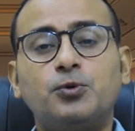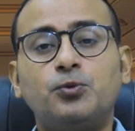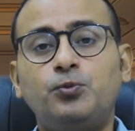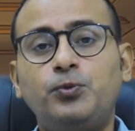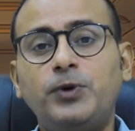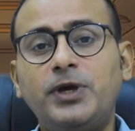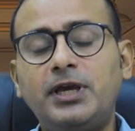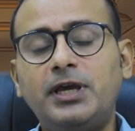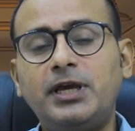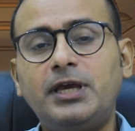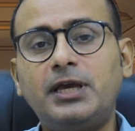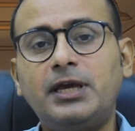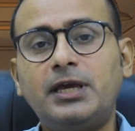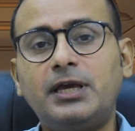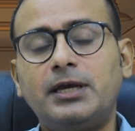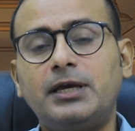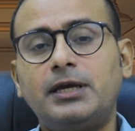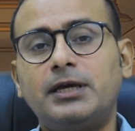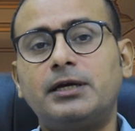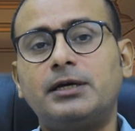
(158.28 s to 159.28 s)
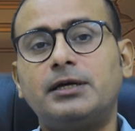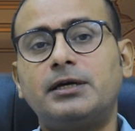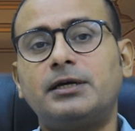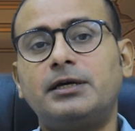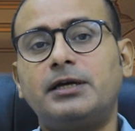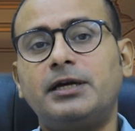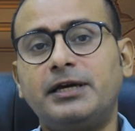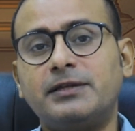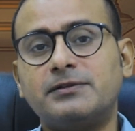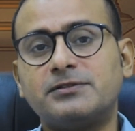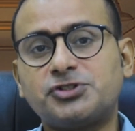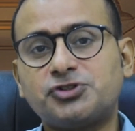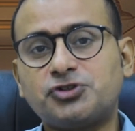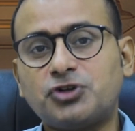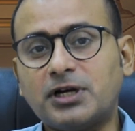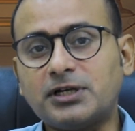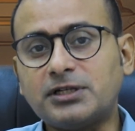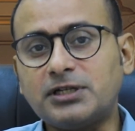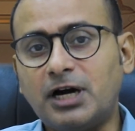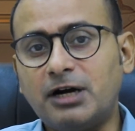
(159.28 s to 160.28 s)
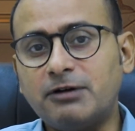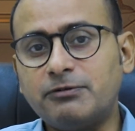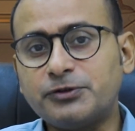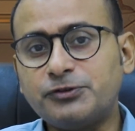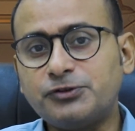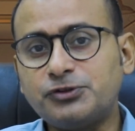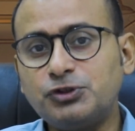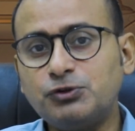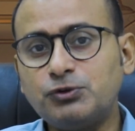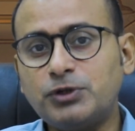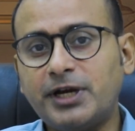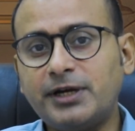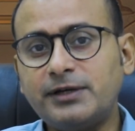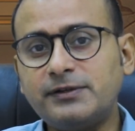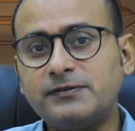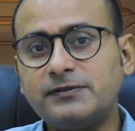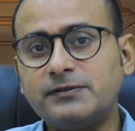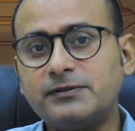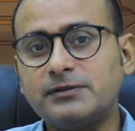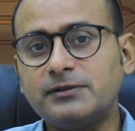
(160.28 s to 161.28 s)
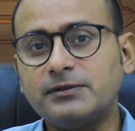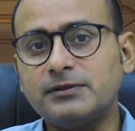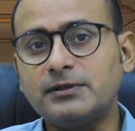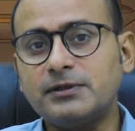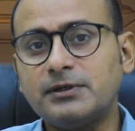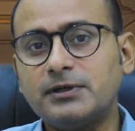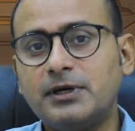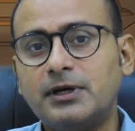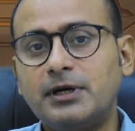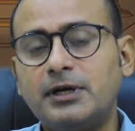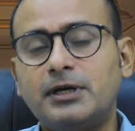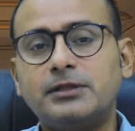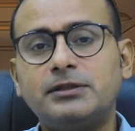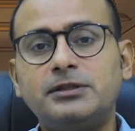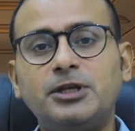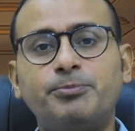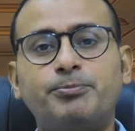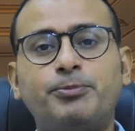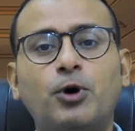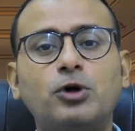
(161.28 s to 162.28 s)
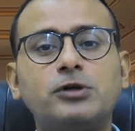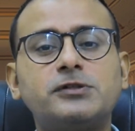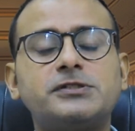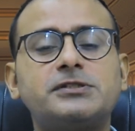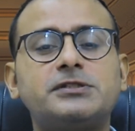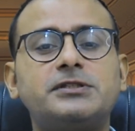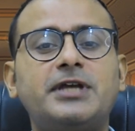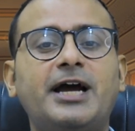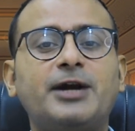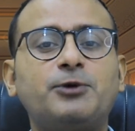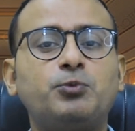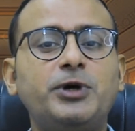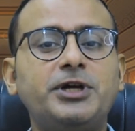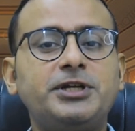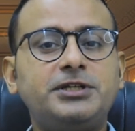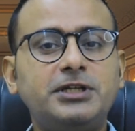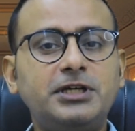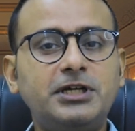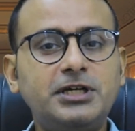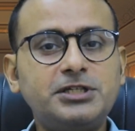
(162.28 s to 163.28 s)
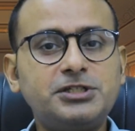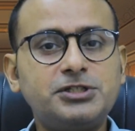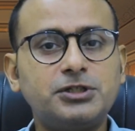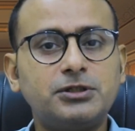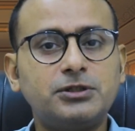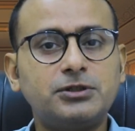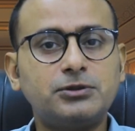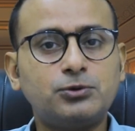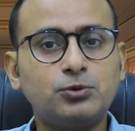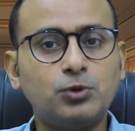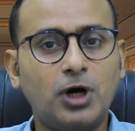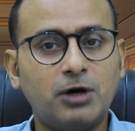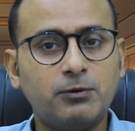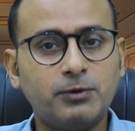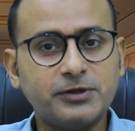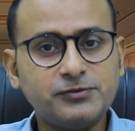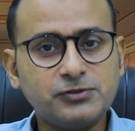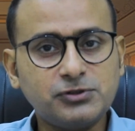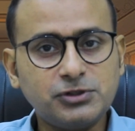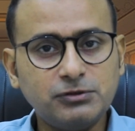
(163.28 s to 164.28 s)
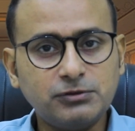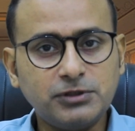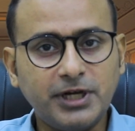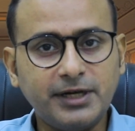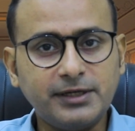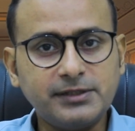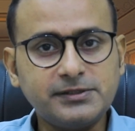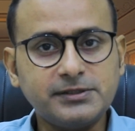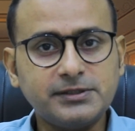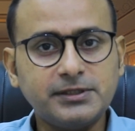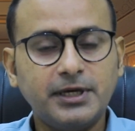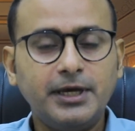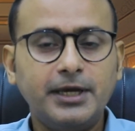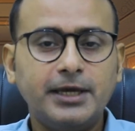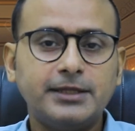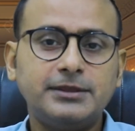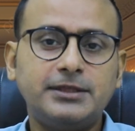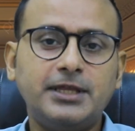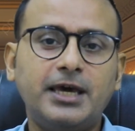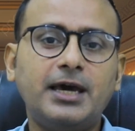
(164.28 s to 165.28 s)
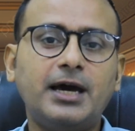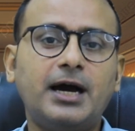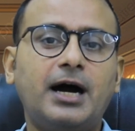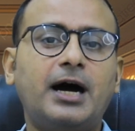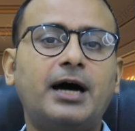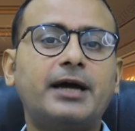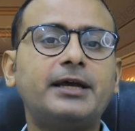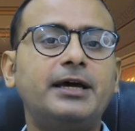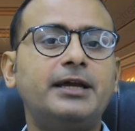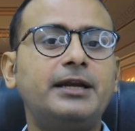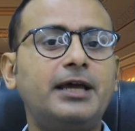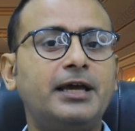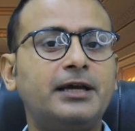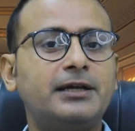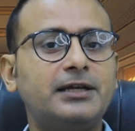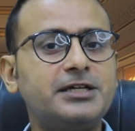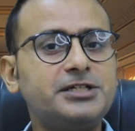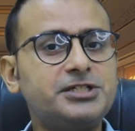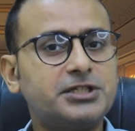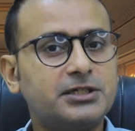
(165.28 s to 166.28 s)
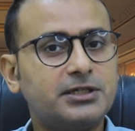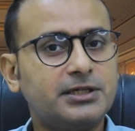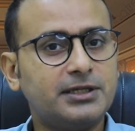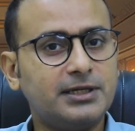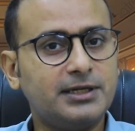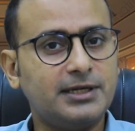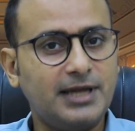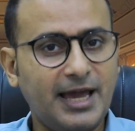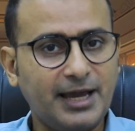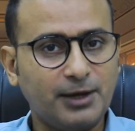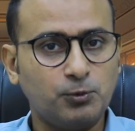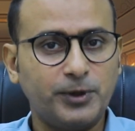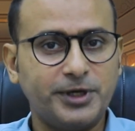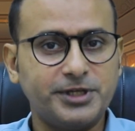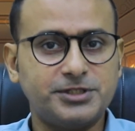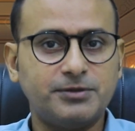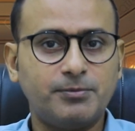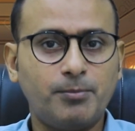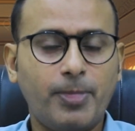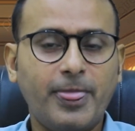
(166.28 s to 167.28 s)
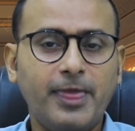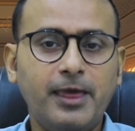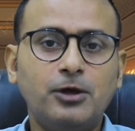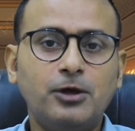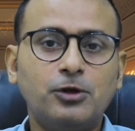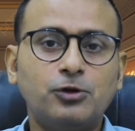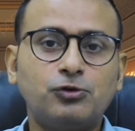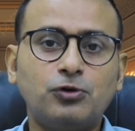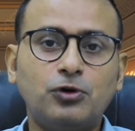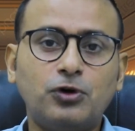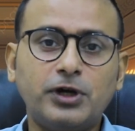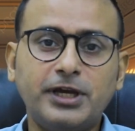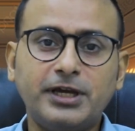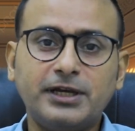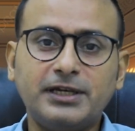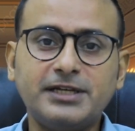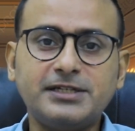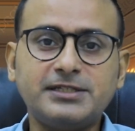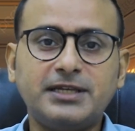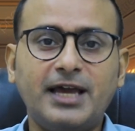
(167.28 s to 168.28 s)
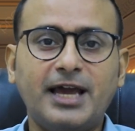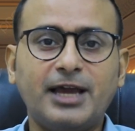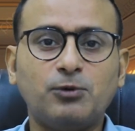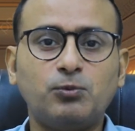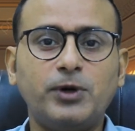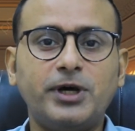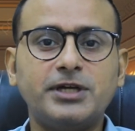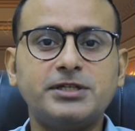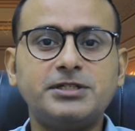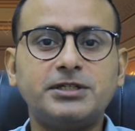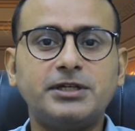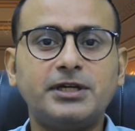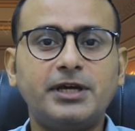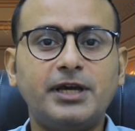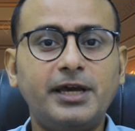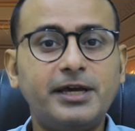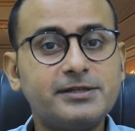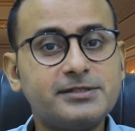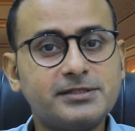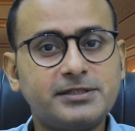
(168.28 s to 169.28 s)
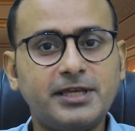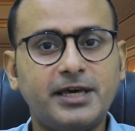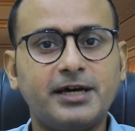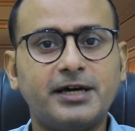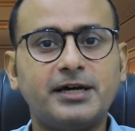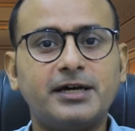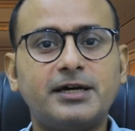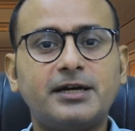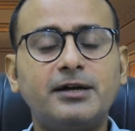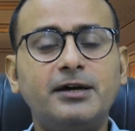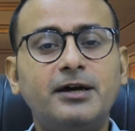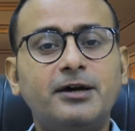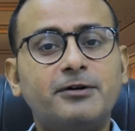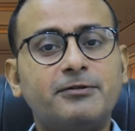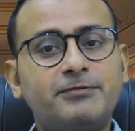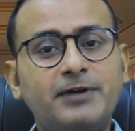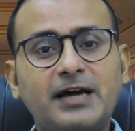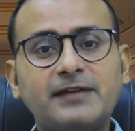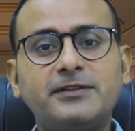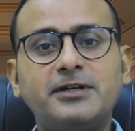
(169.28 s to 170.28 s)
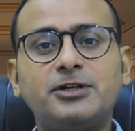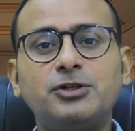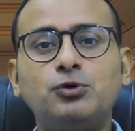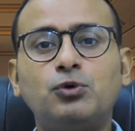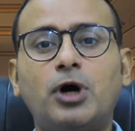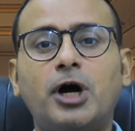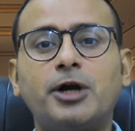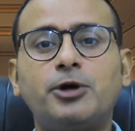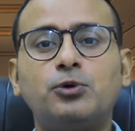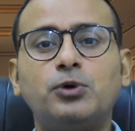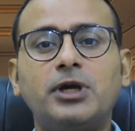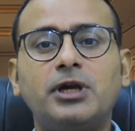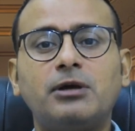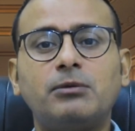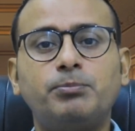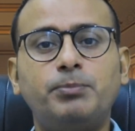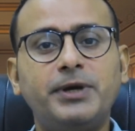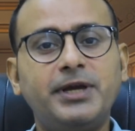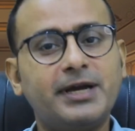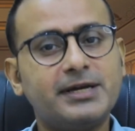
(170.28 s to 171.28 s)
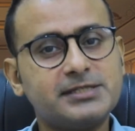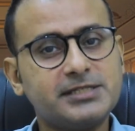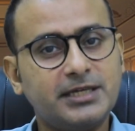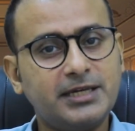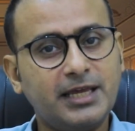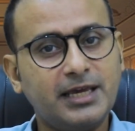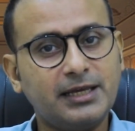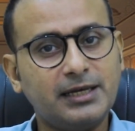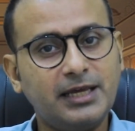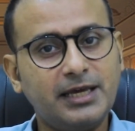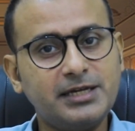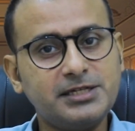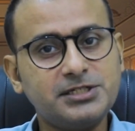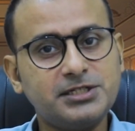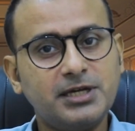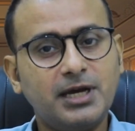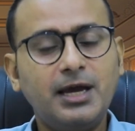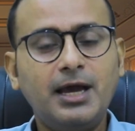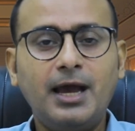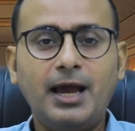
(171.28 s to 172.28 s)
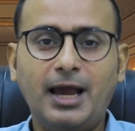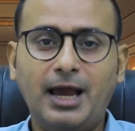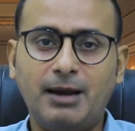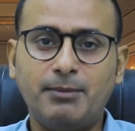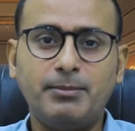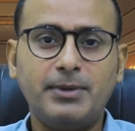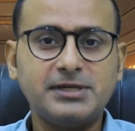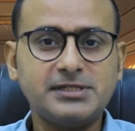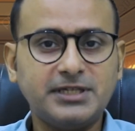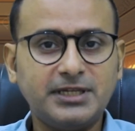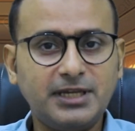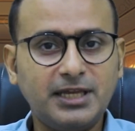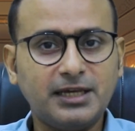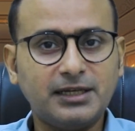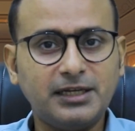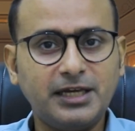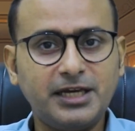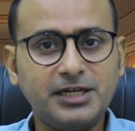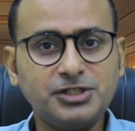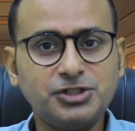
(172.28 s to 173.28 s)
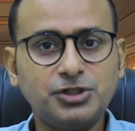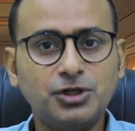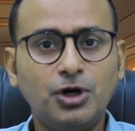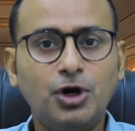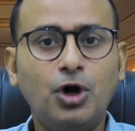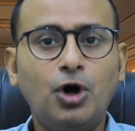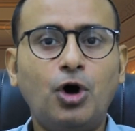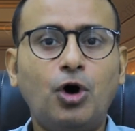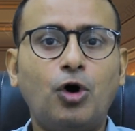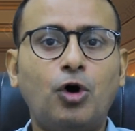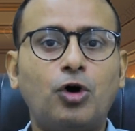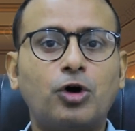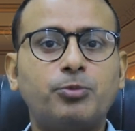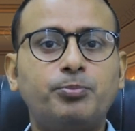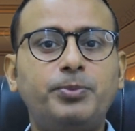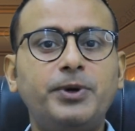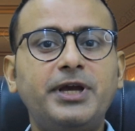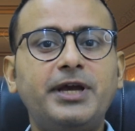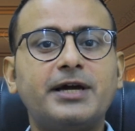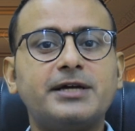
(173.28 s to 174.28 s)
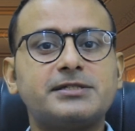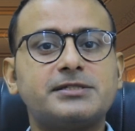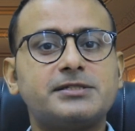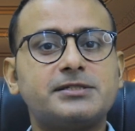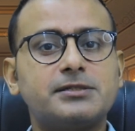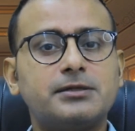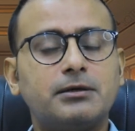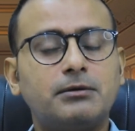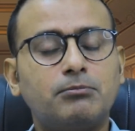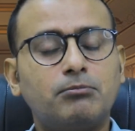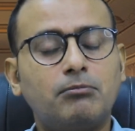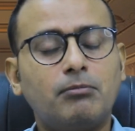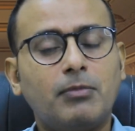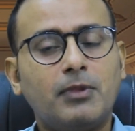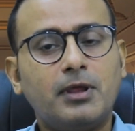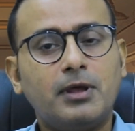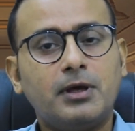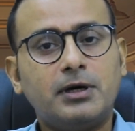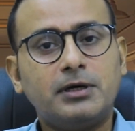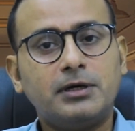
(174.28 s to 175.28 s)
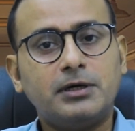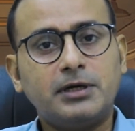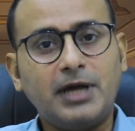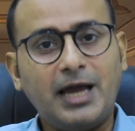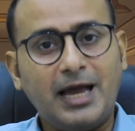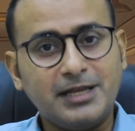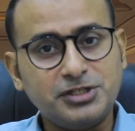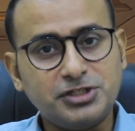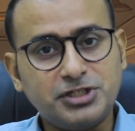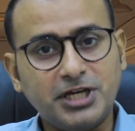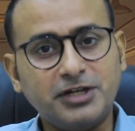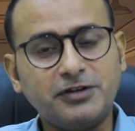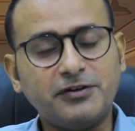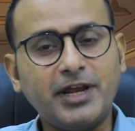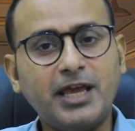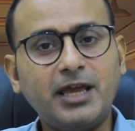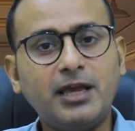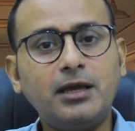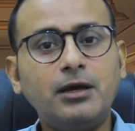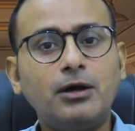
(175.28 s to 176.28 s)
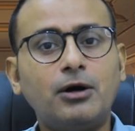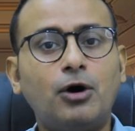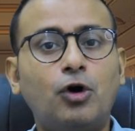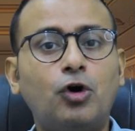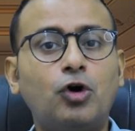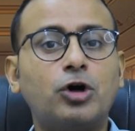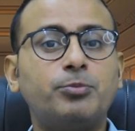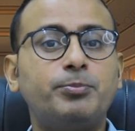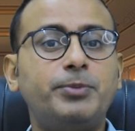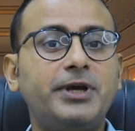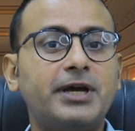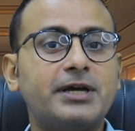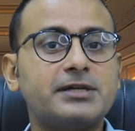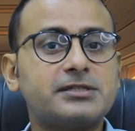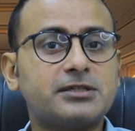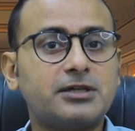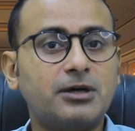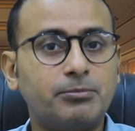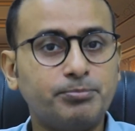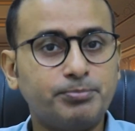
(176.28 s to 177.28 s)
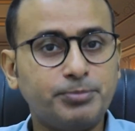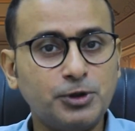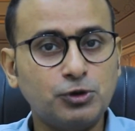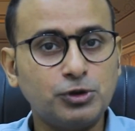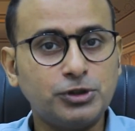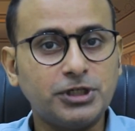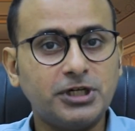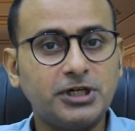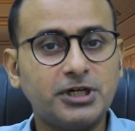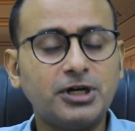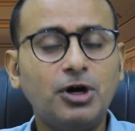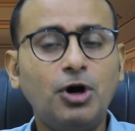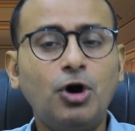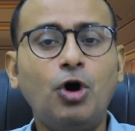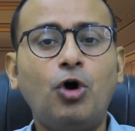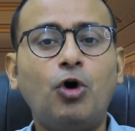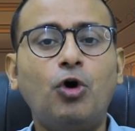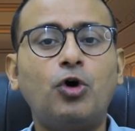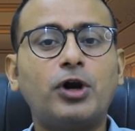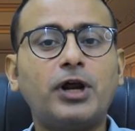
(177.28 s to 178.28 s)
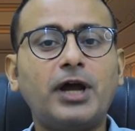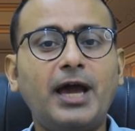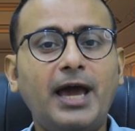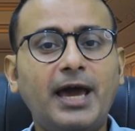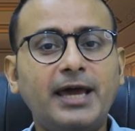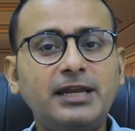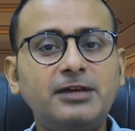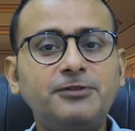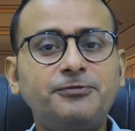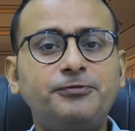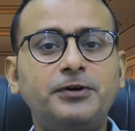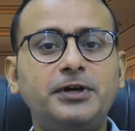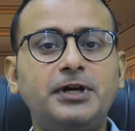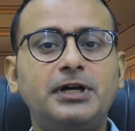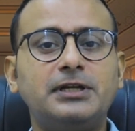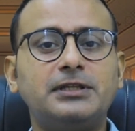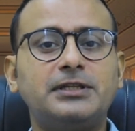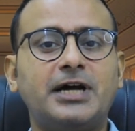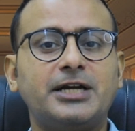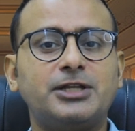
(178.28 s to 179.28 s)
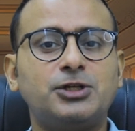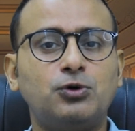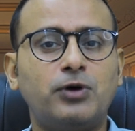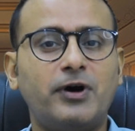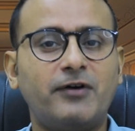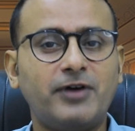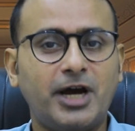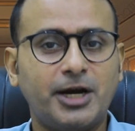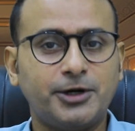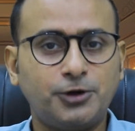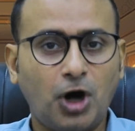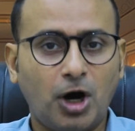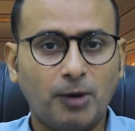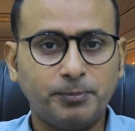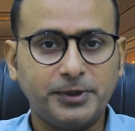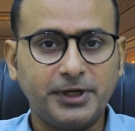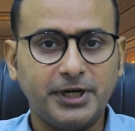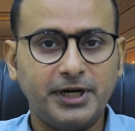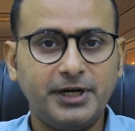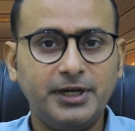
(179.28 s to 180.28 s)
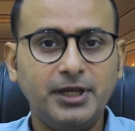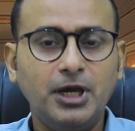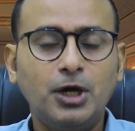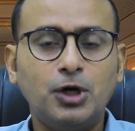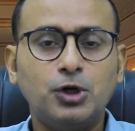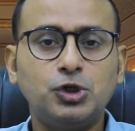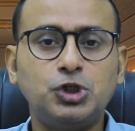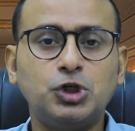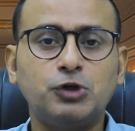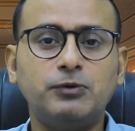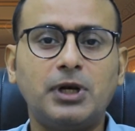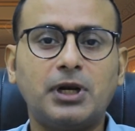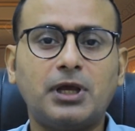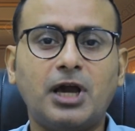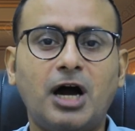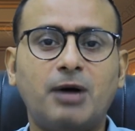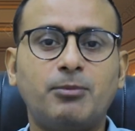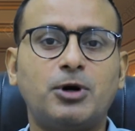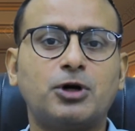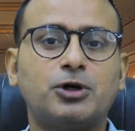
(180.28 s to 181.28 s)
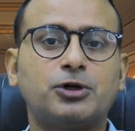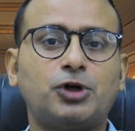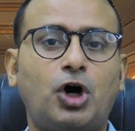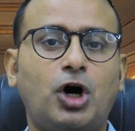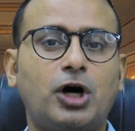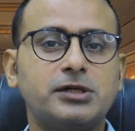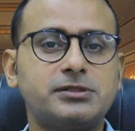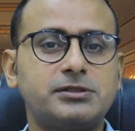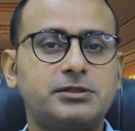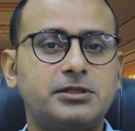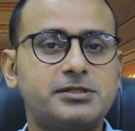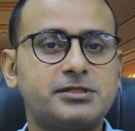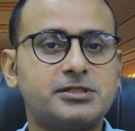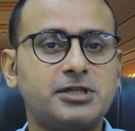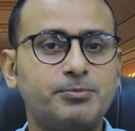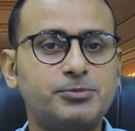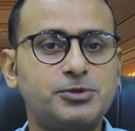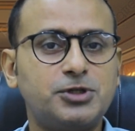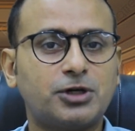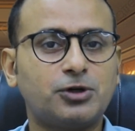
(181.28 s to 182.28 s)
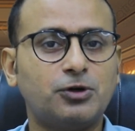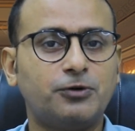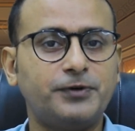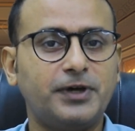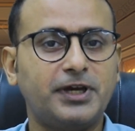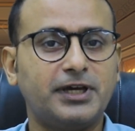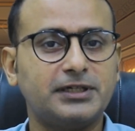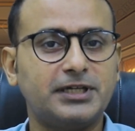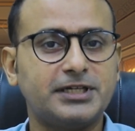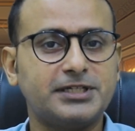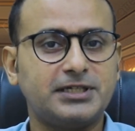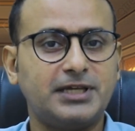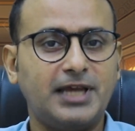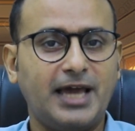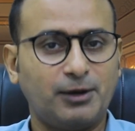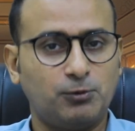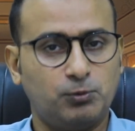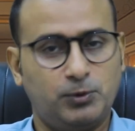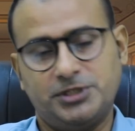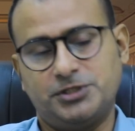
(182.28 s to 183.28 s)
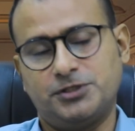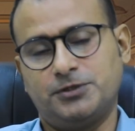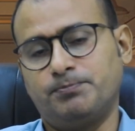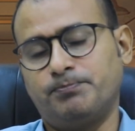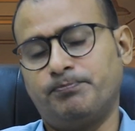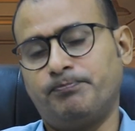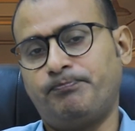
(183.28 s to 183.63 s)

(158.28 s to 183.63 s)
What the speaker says: we instruct our students, the books that we teach to our students, they are in English language. So English language is there whether you are doing BS in English, MS in English, or BS engineering or BS computer, or any field that you have adopted, you will come across the subject of English language.